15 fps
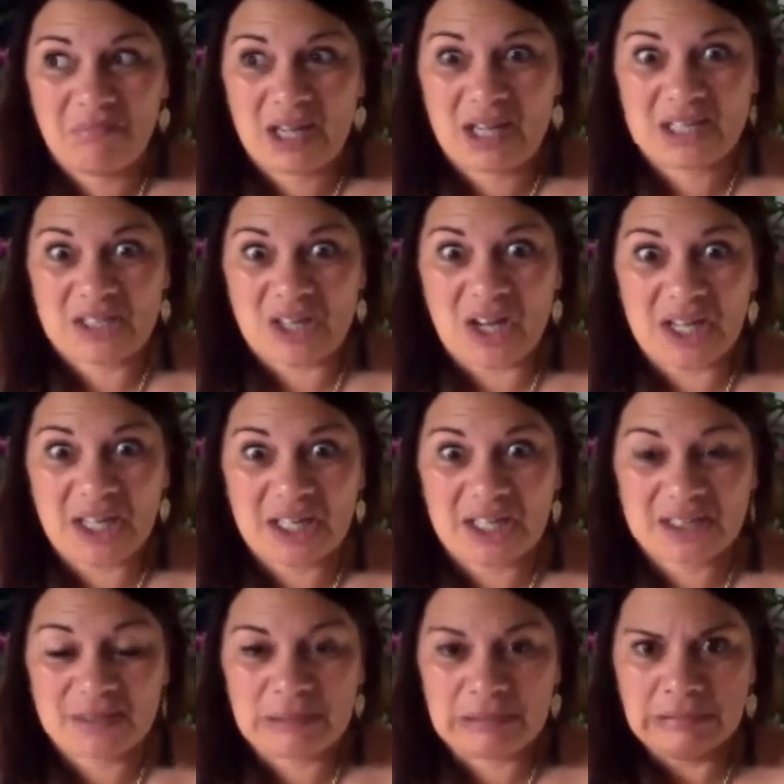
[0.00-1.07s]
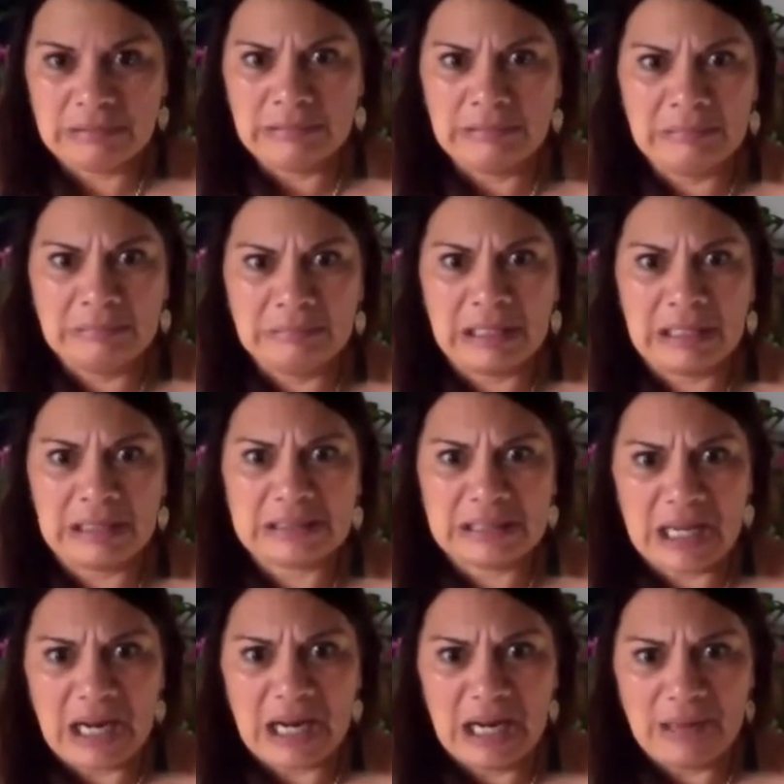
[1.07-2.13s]
an anxiety, because I'm like, oh, I'm running out of
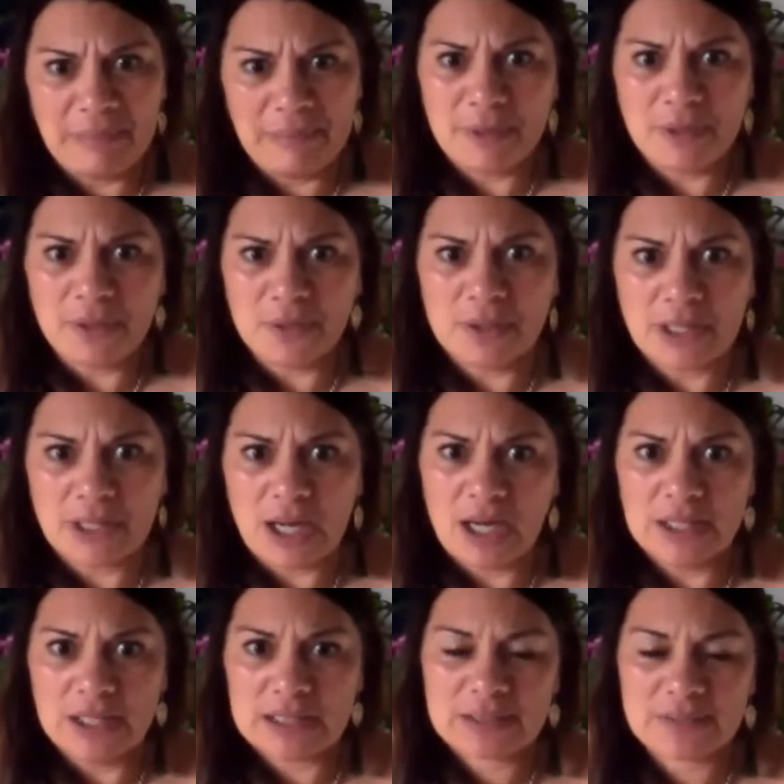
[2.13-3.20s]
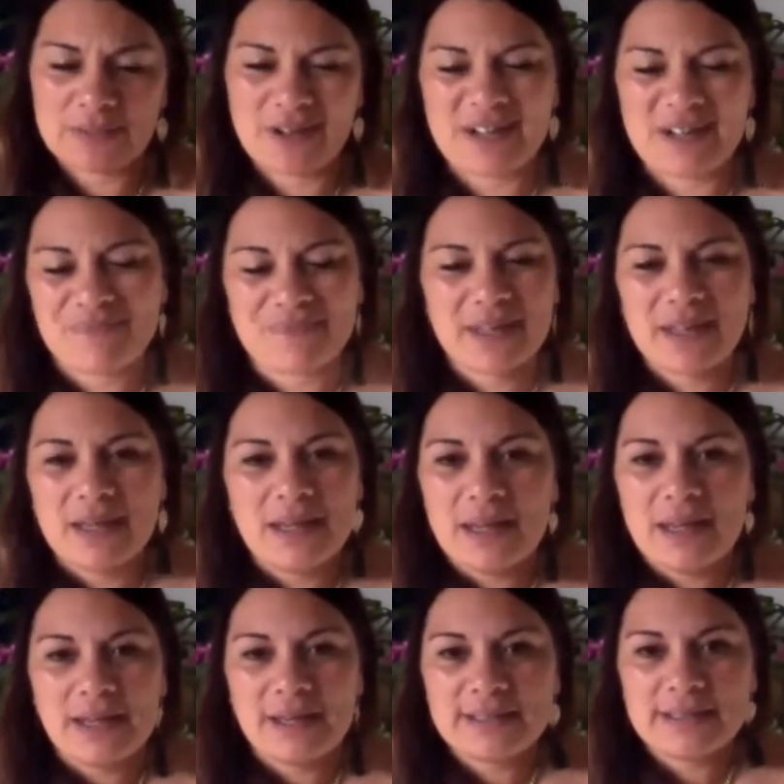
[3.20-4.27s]
time, I'm not organised, right?
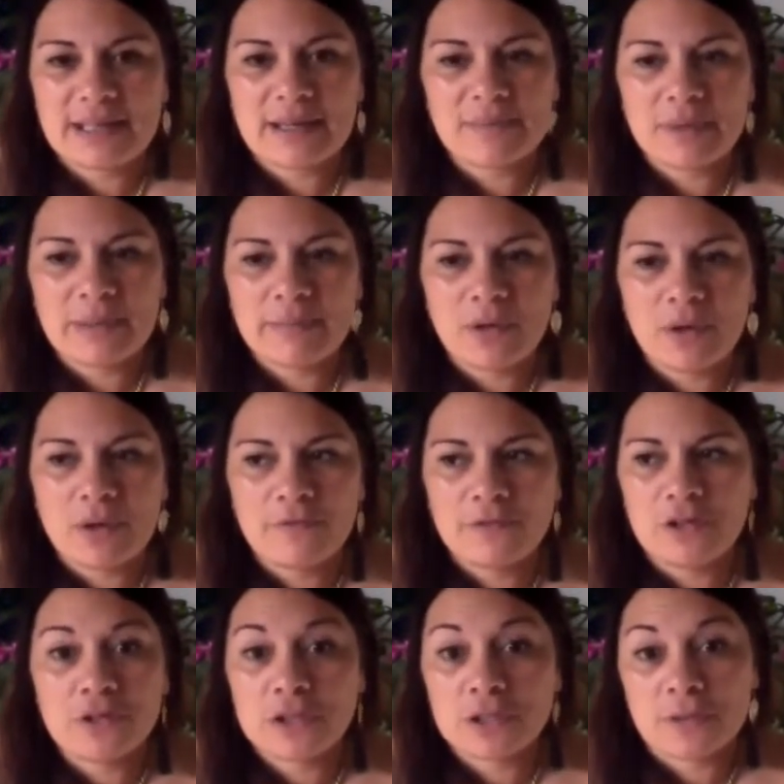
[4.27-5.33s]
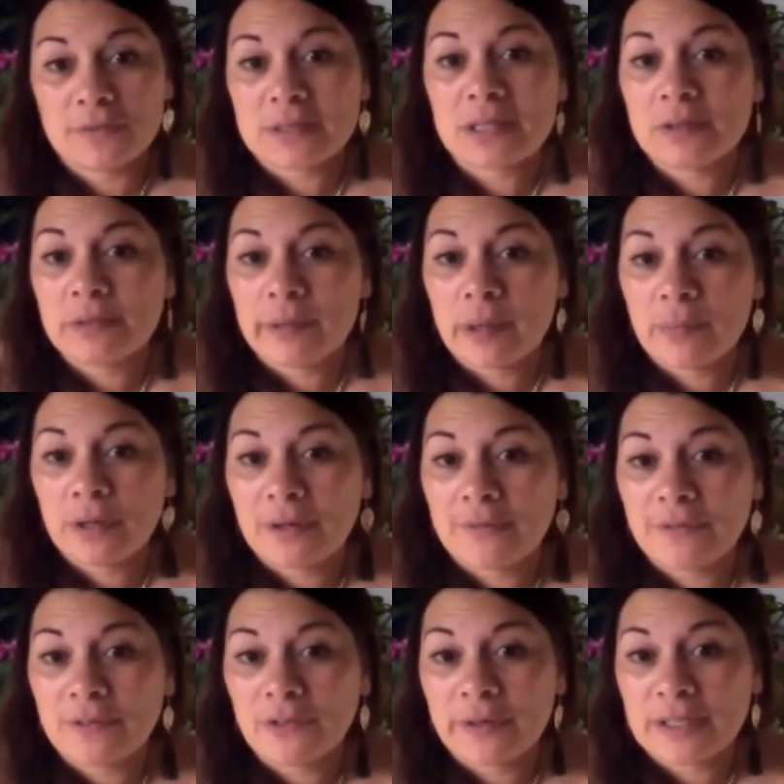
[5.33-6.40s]
And I've no service doing well when I'm
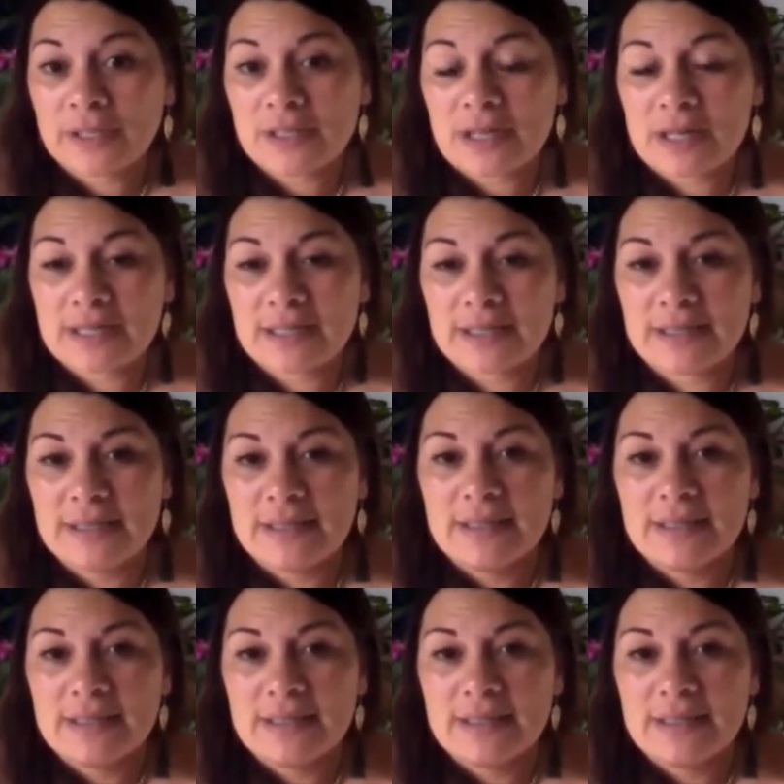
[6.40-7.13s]
full of anxiety.